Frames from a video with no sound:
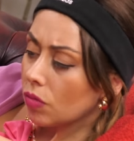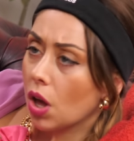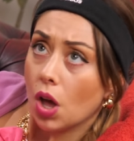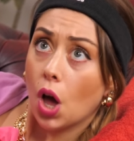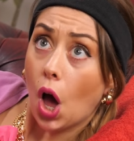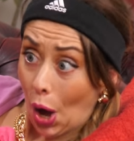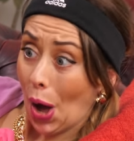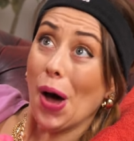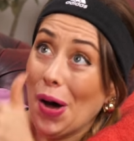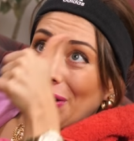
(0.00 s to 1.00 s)
Good
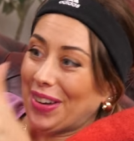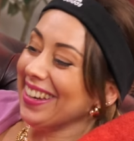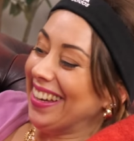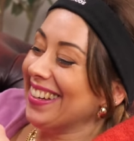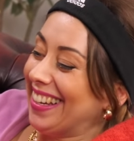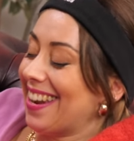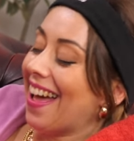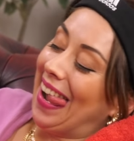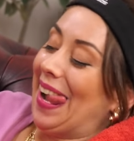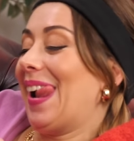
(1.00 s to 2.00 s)
job! You reached
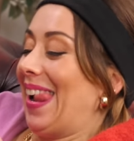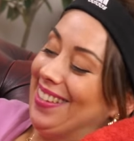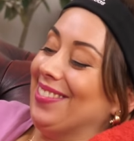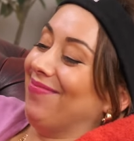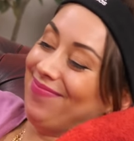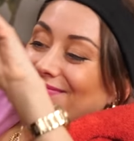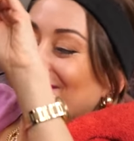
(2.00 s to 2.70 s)
my goal today!